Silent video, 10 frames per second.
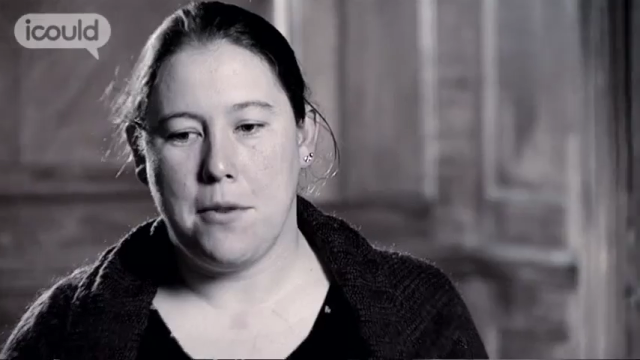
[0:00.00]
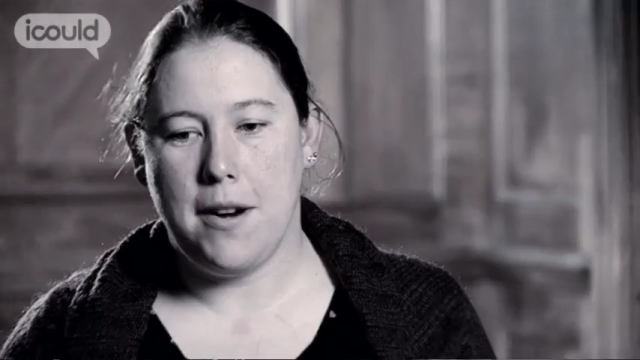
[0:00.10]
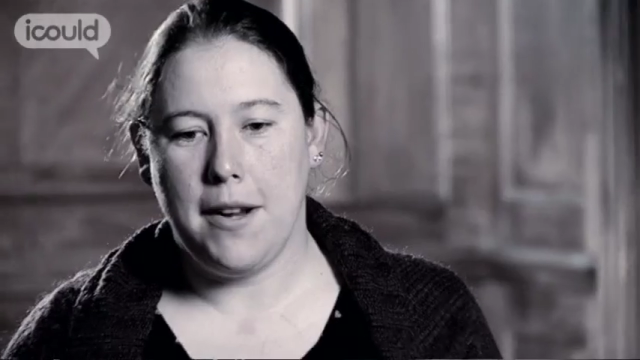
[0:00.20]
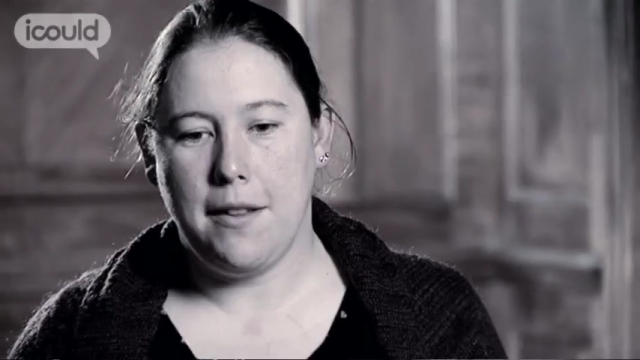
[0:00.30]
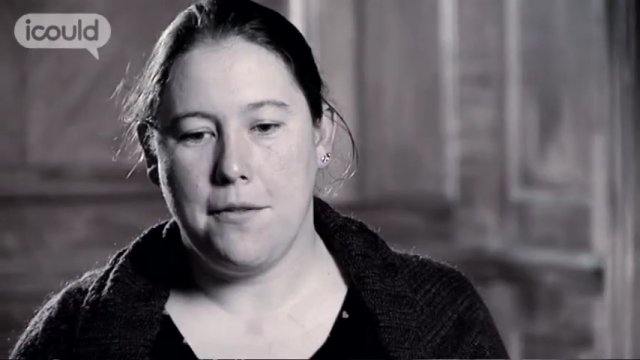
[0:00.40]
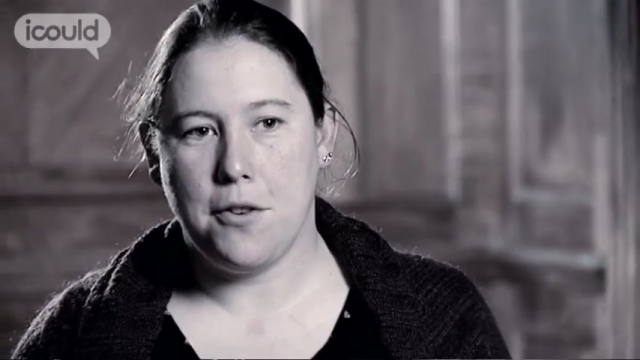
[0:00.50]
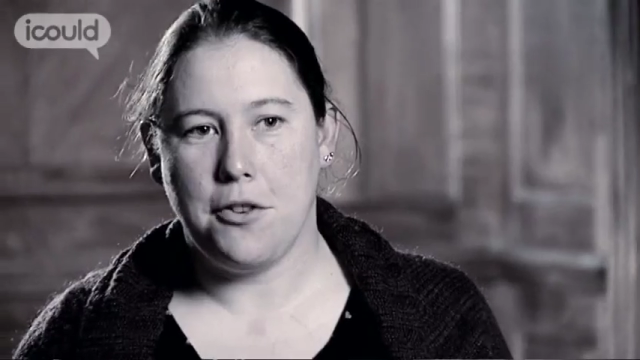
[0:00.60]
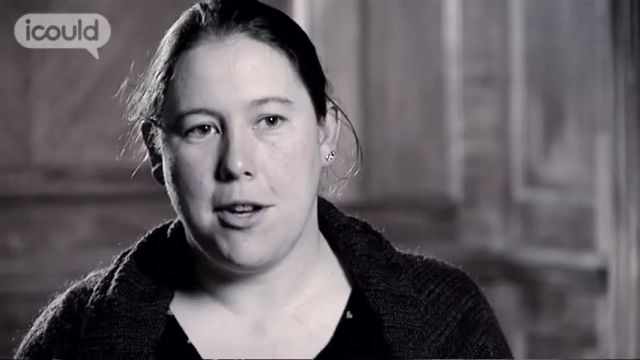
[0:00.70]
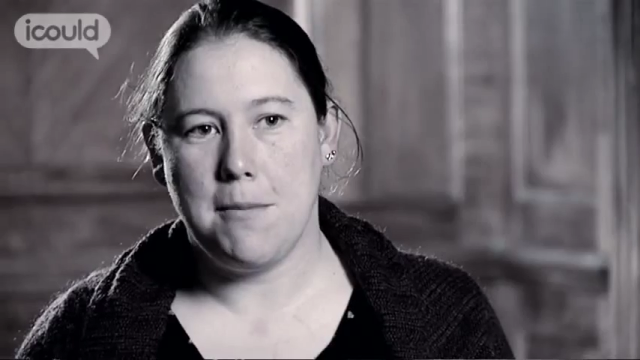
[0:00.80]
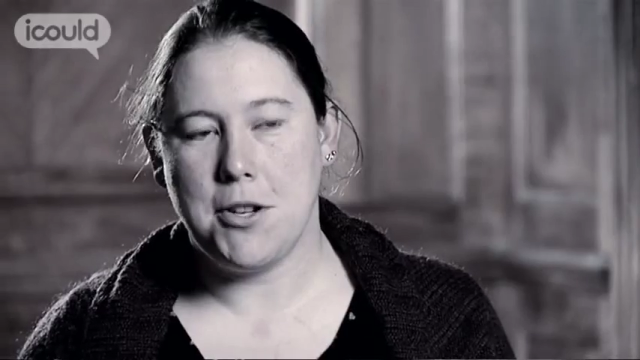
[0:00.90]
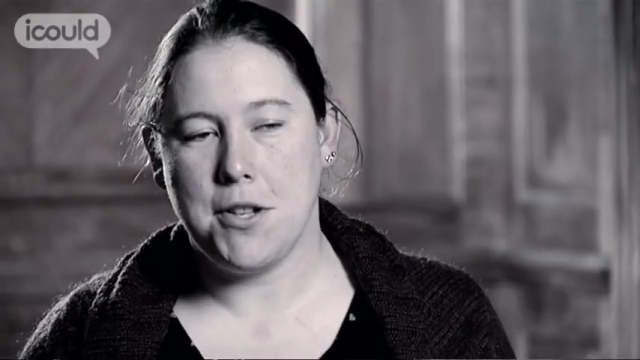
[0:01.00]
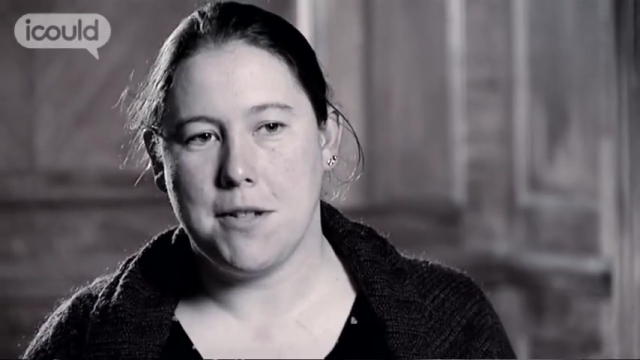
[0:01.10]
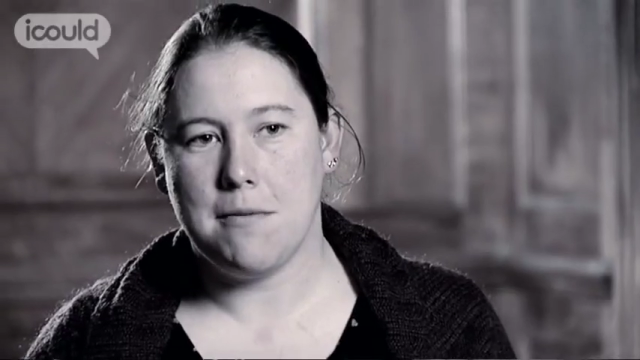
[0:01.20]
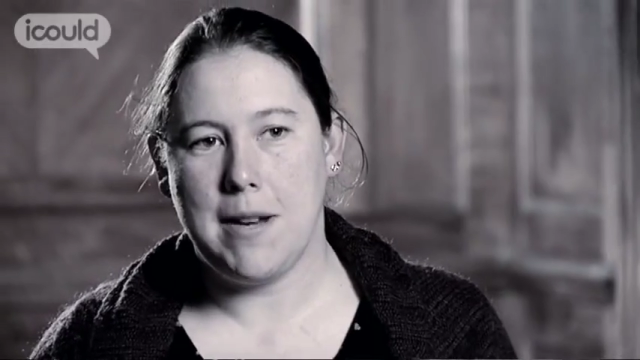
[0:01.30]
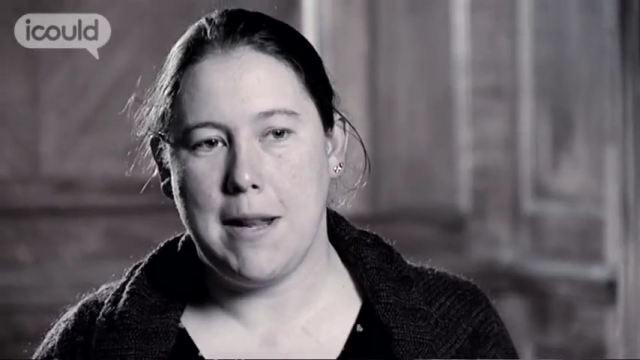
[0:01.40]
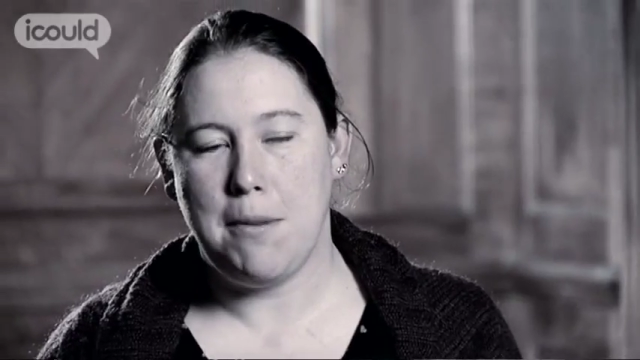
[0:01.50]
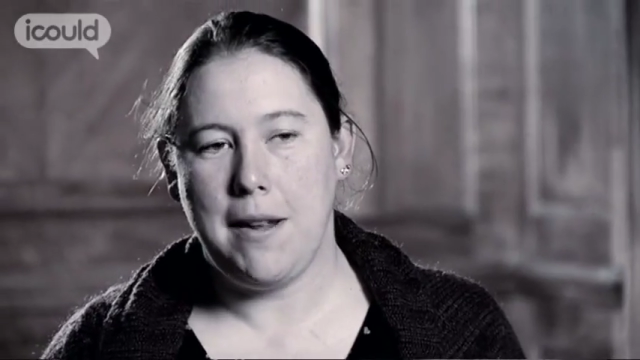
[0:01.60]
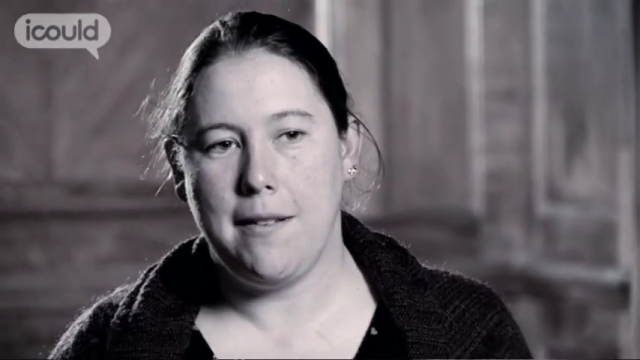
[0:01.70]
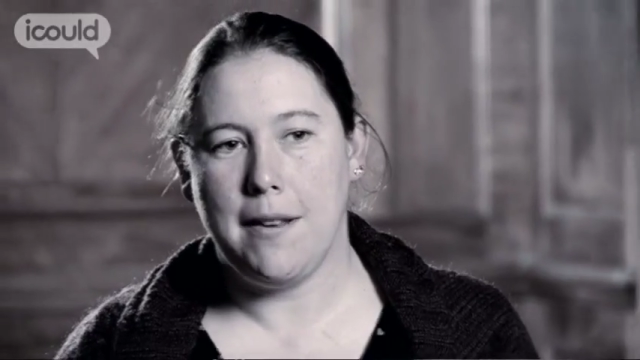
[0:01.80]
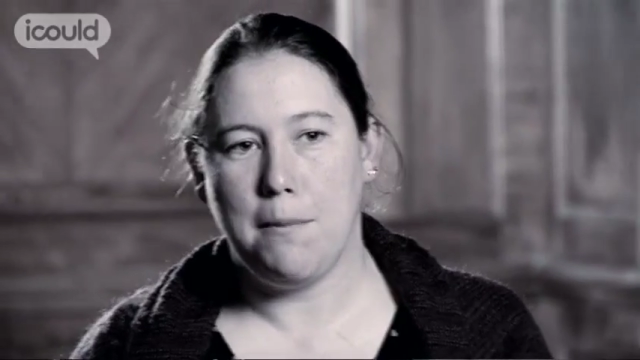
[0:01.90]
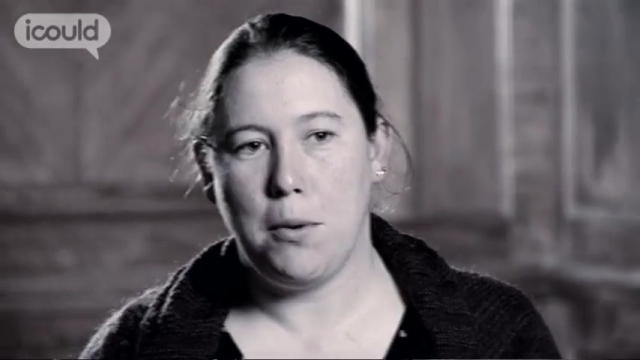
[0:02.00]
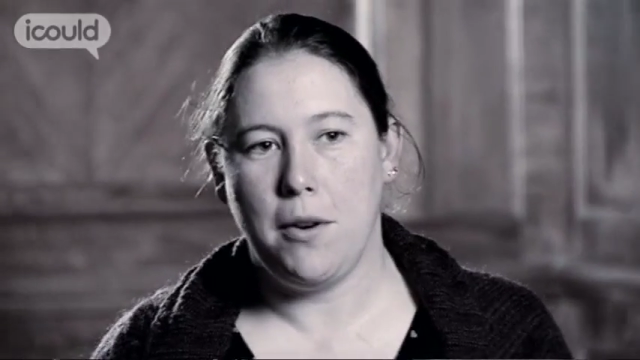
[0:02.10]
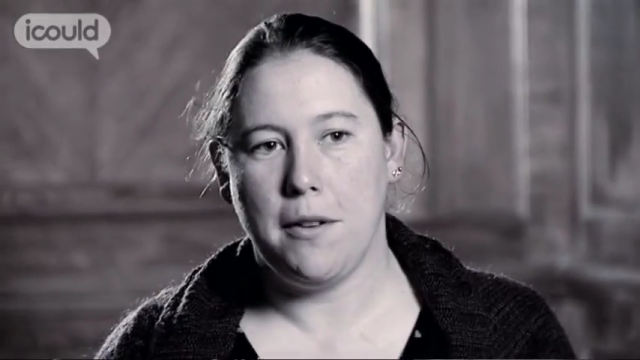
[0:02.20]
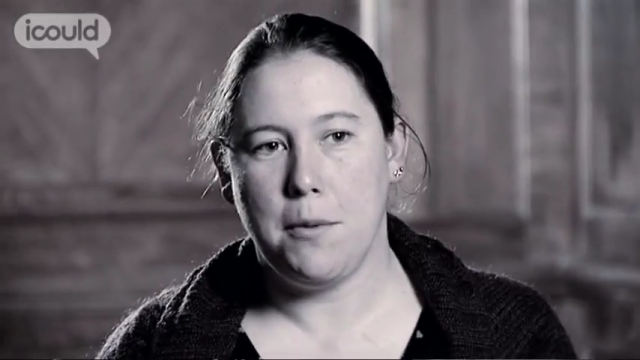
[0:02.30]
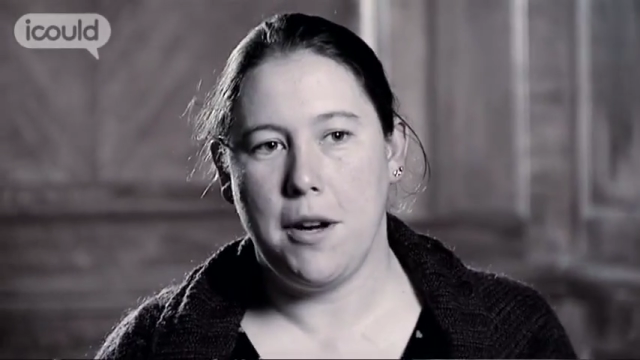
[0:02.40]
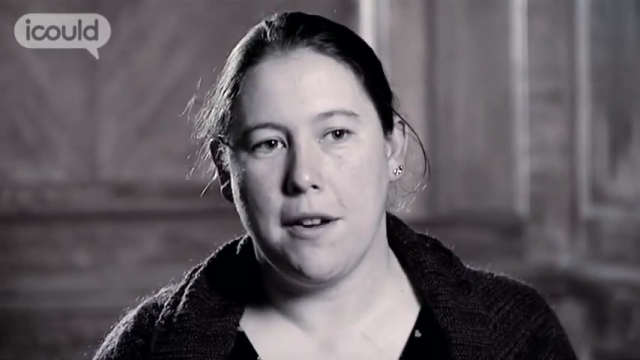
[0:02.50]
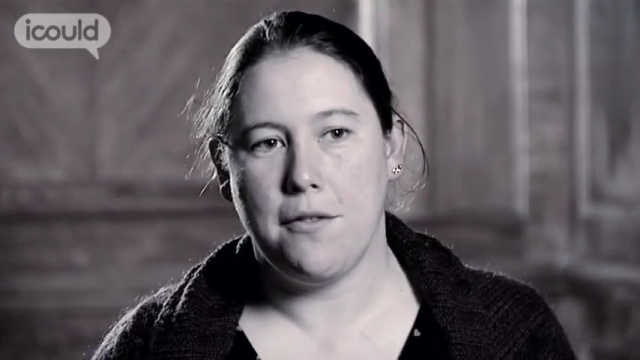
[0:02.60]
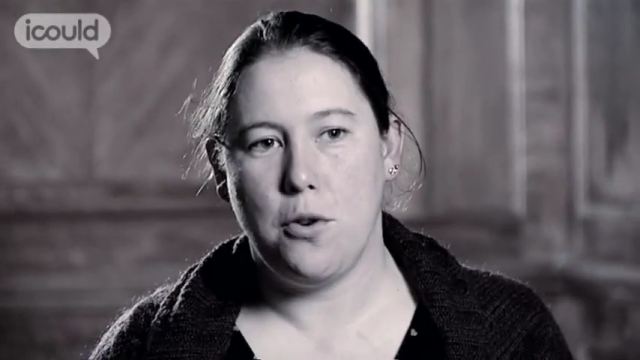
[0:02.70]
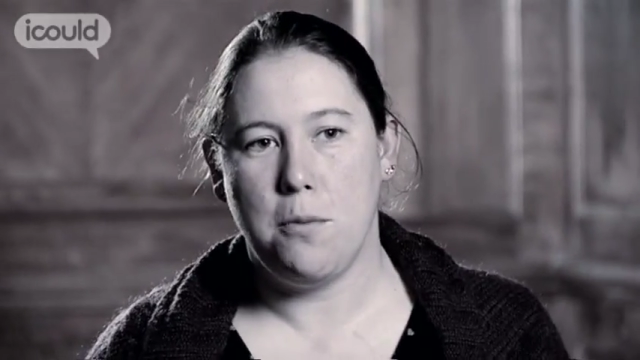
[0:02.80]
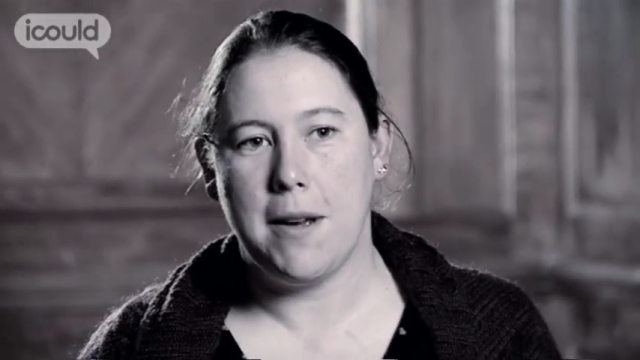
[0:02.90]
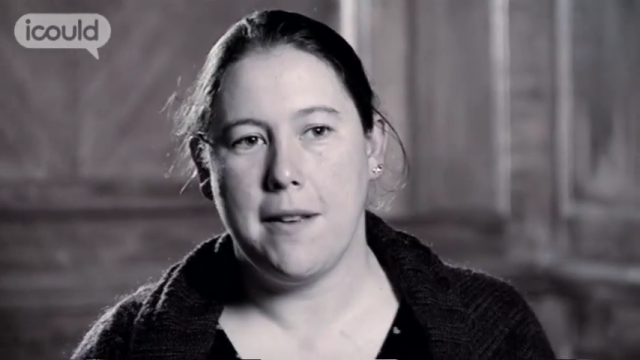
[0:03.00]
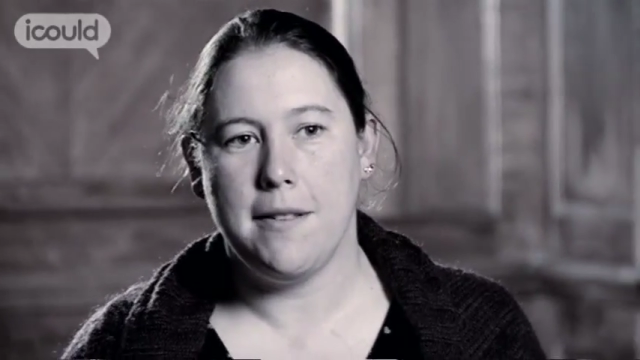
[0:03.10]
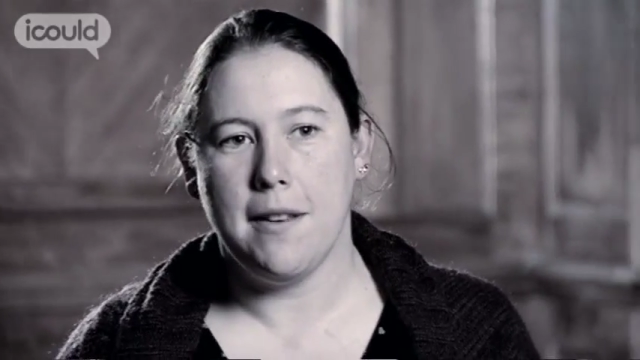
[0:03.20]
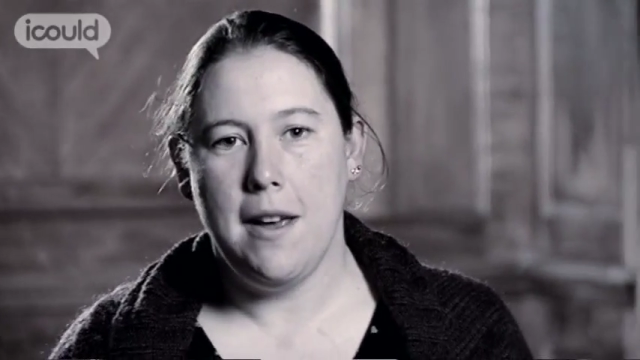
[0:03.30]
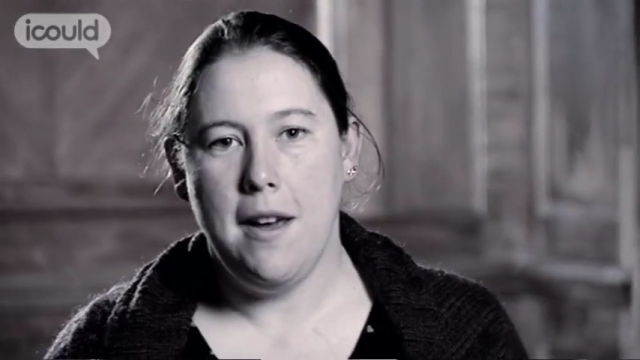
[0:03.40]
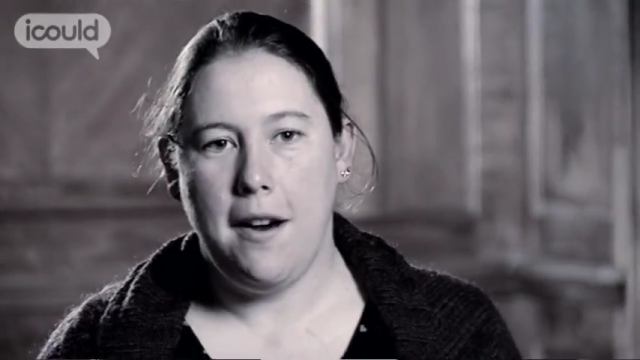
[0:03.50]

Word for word: why the Forestry Commission's a really pleasing employer to work for, because